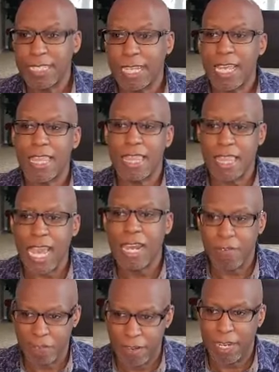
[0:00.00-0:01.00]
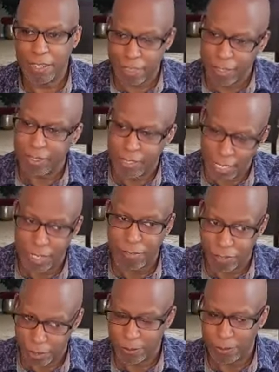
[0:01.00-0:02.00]
can that faith
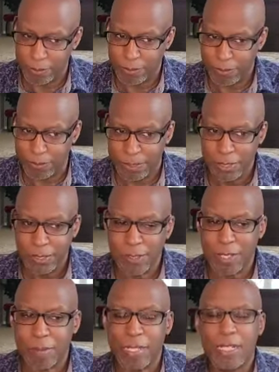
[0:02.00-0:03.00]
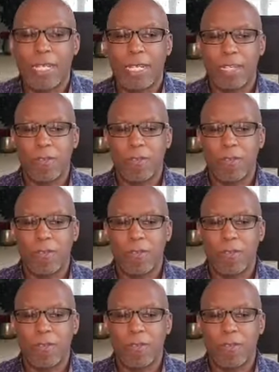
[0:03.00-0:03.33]
save you? Wow. You know what I mean? Mm-hmm.